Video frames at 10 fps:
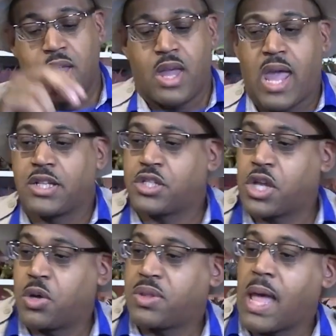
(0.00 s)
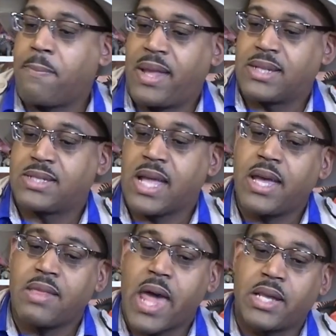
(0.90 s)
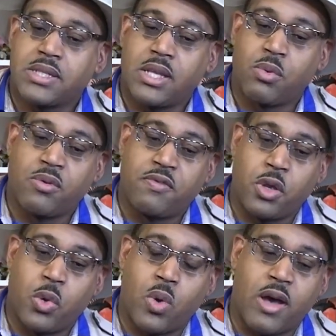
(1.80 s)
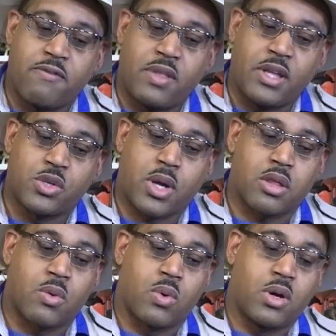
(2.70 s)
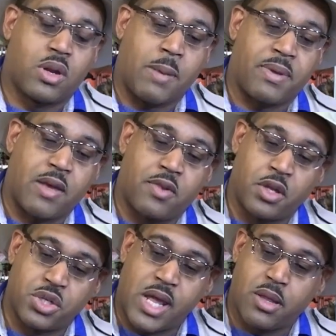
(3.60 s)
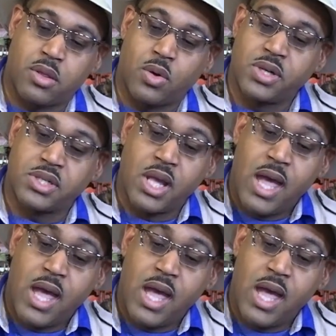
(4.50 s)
And so with that being said, that is the review of the Jurassic World Epic Evolution Allosaurus.